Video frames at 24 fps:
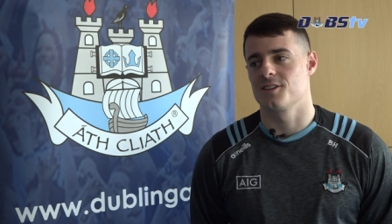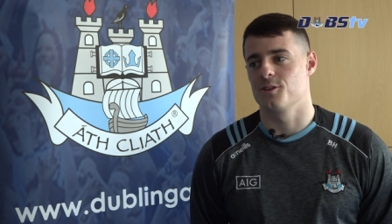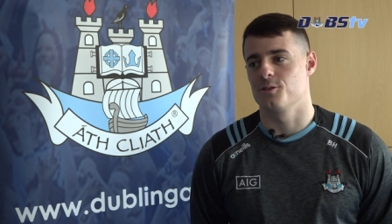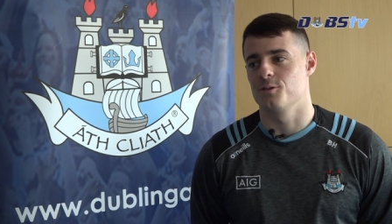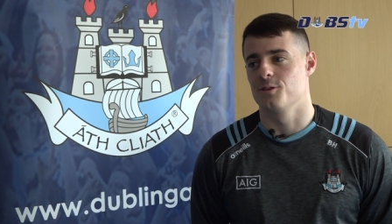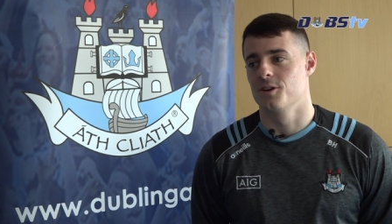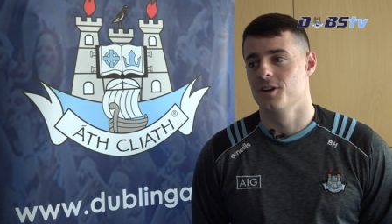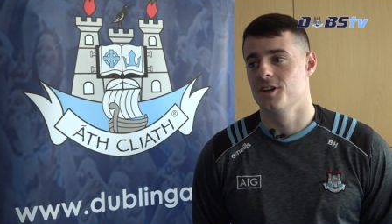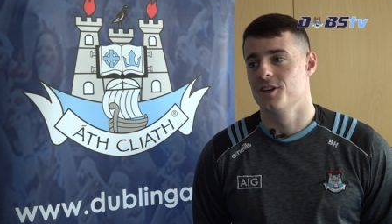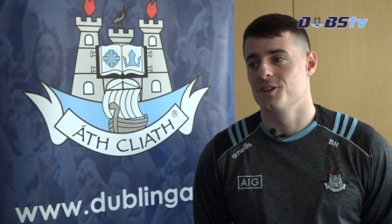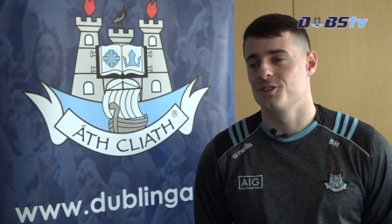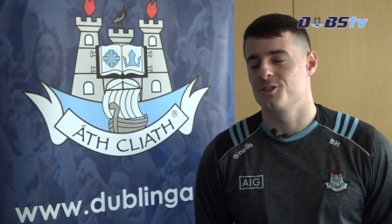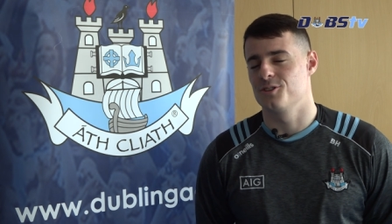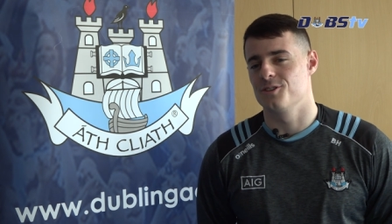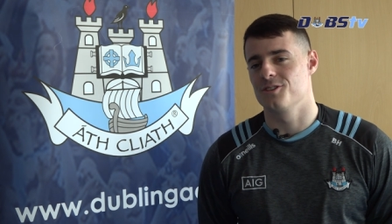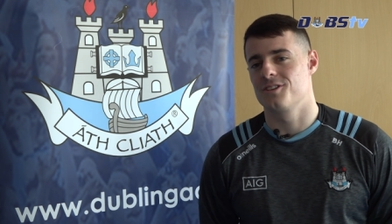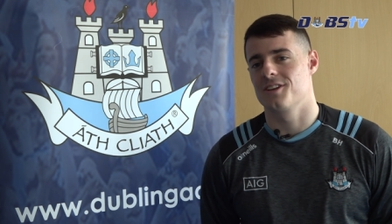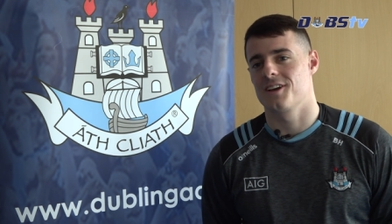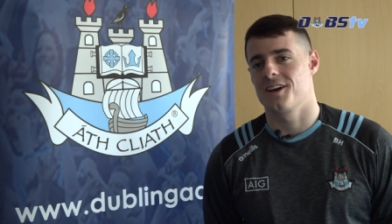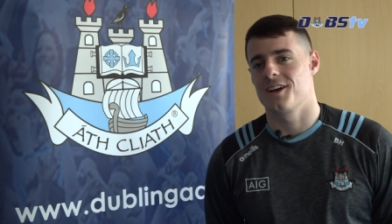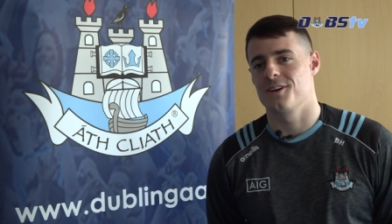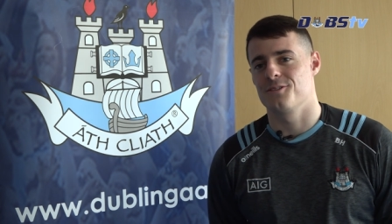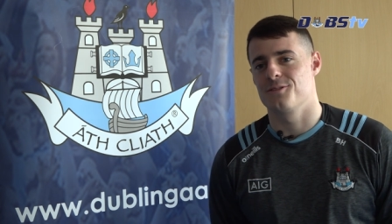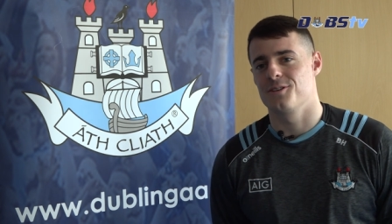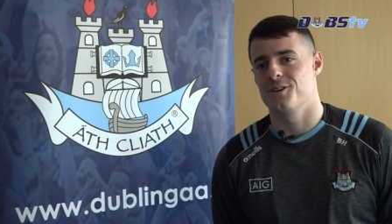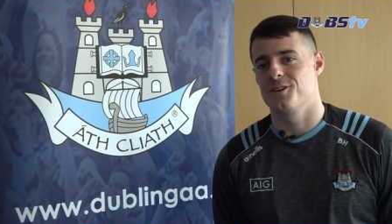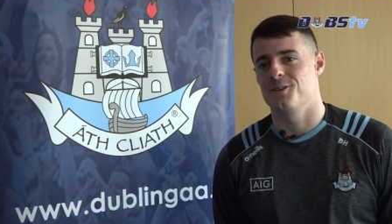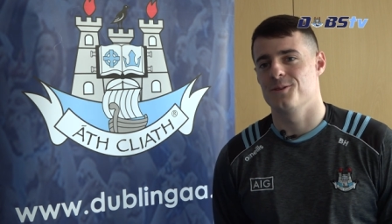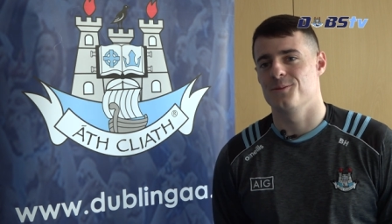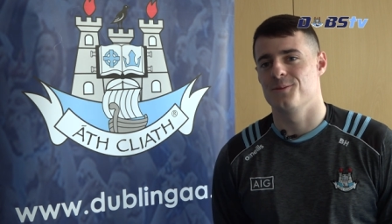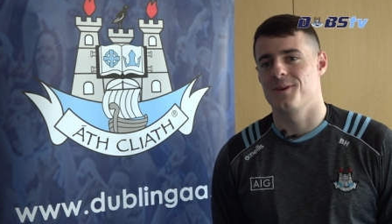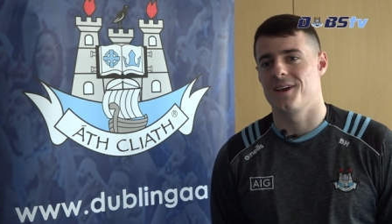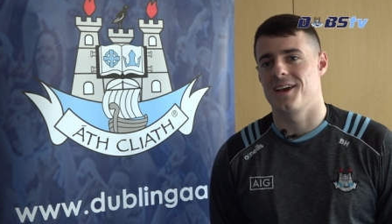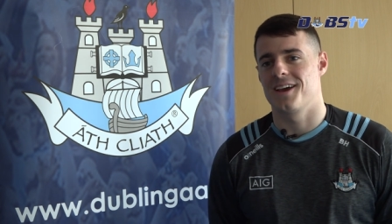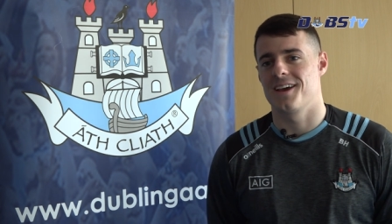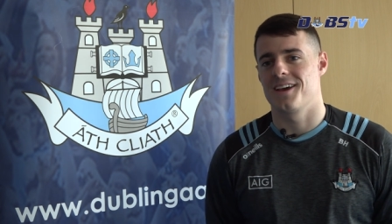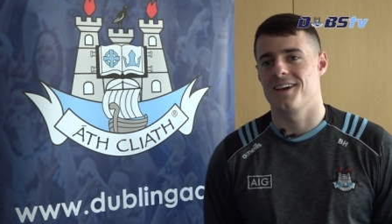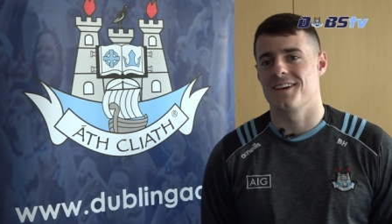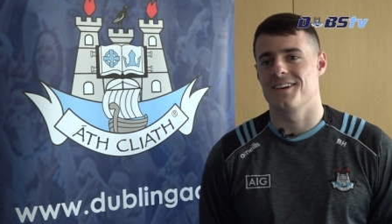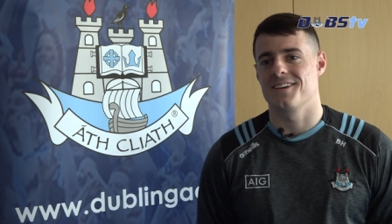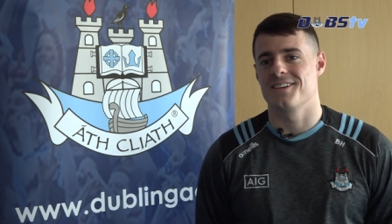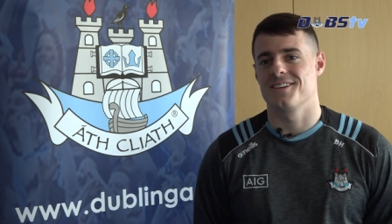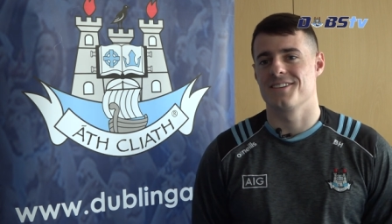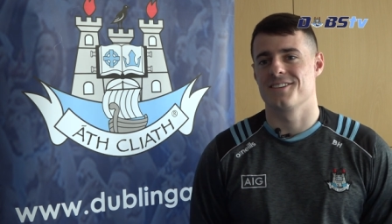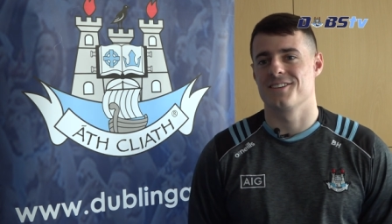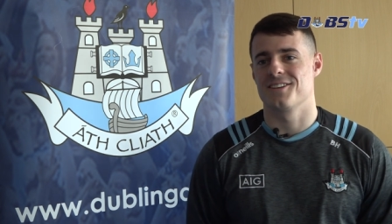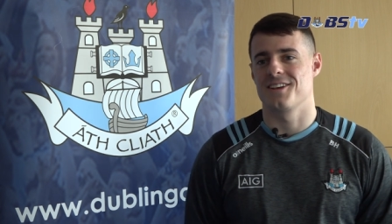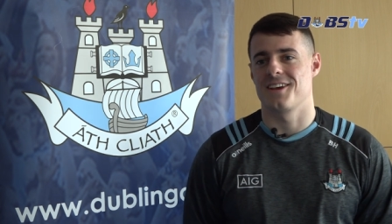So it's good to have him
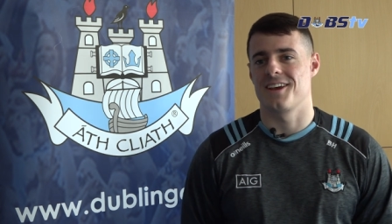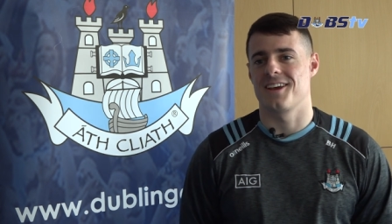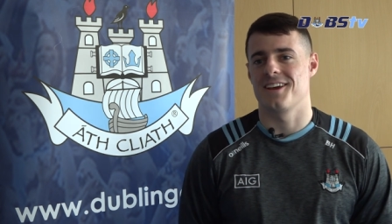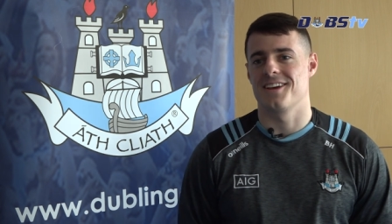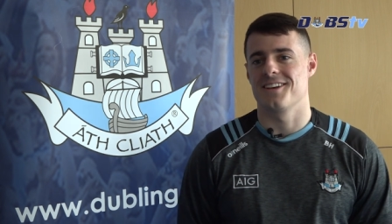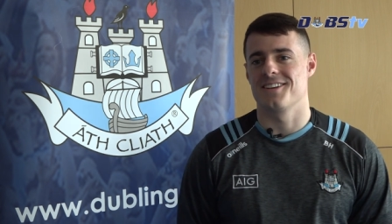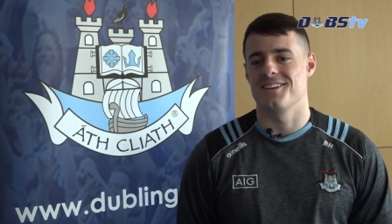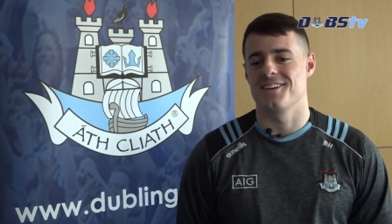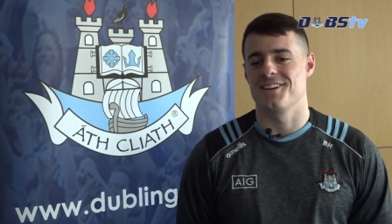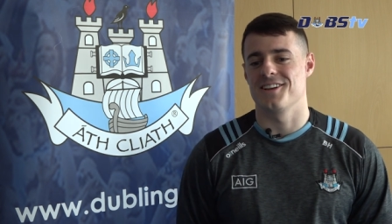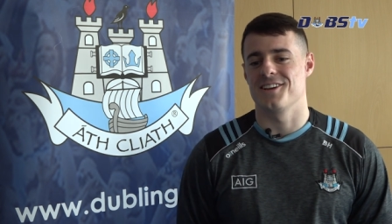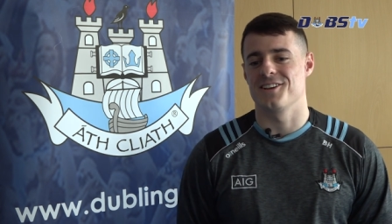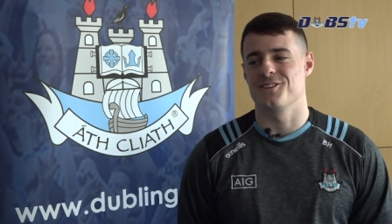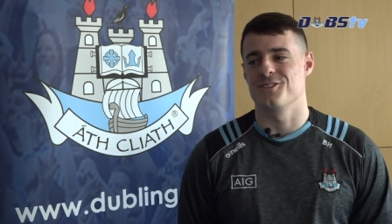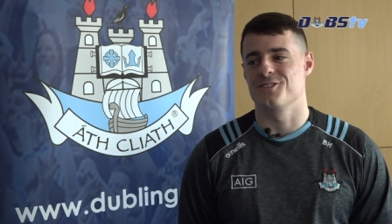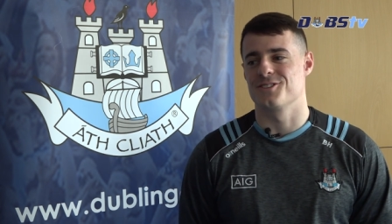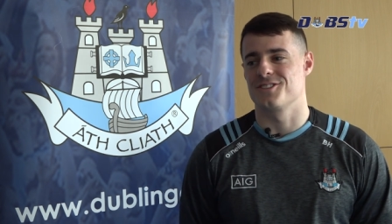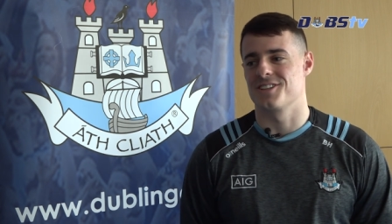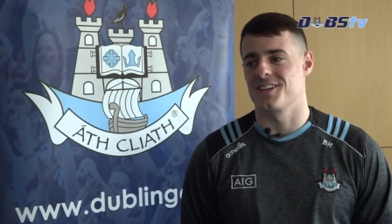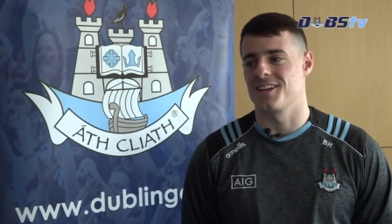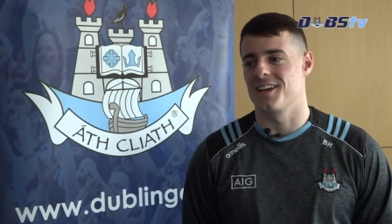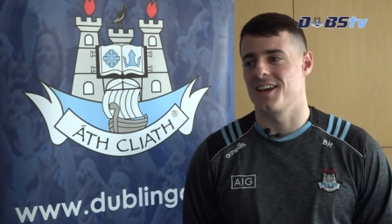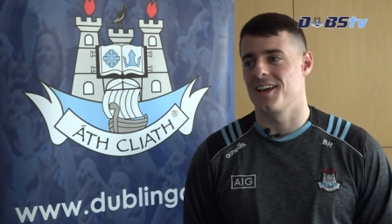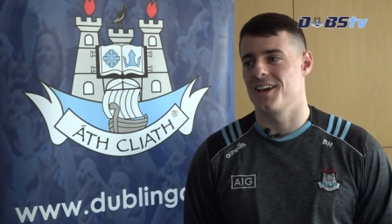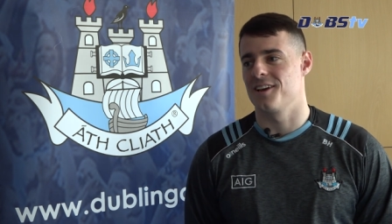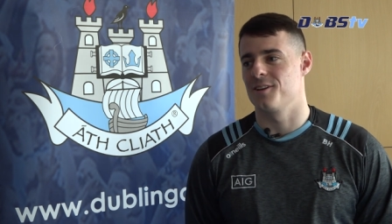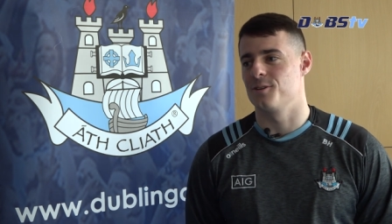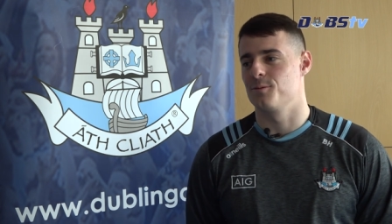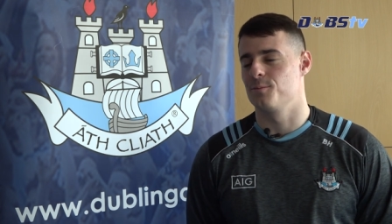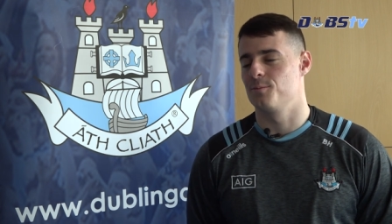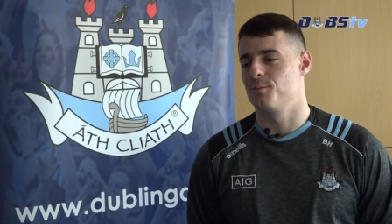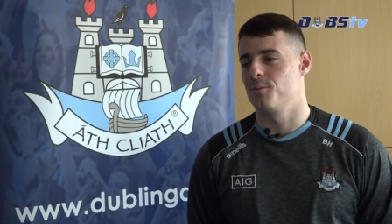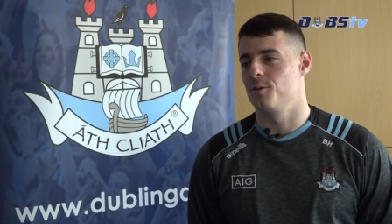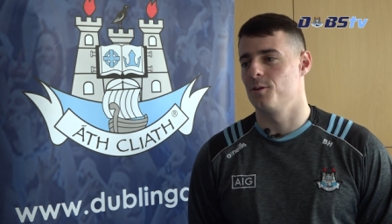leading us again.